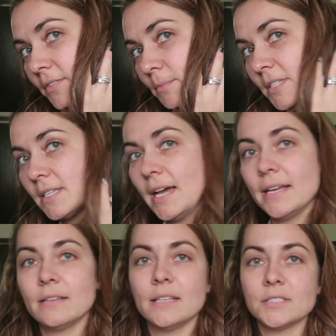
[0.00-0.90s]
from the
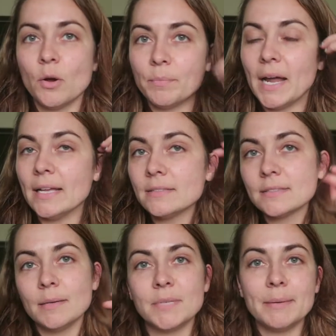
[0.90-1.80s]
side. Let's hope not.
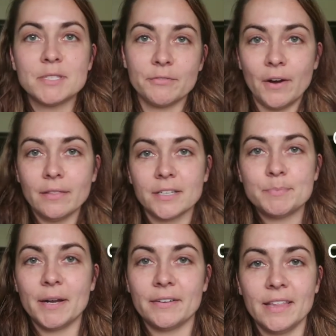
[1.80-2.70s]
Sometimes the front looks
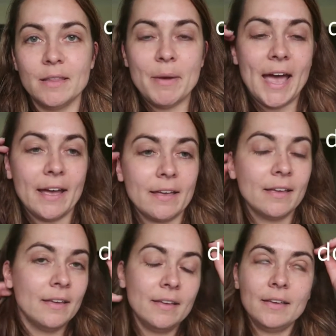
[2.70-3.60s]
better than the back.
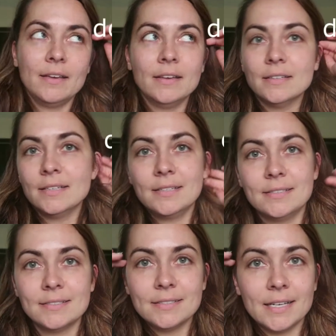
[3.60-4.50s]

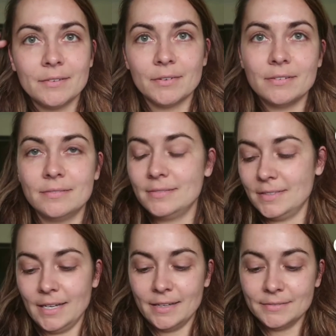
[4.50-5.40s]
It's like,
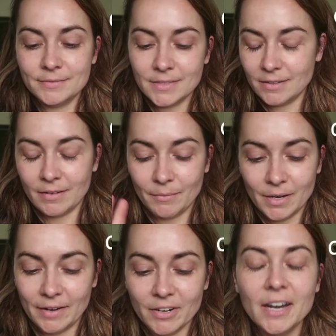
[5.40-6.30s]
yeah, okay,
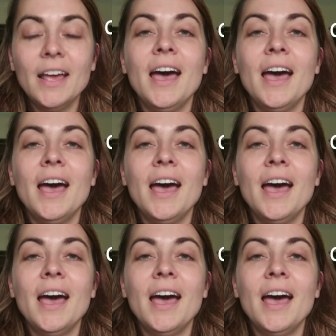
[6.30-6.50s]
whatever.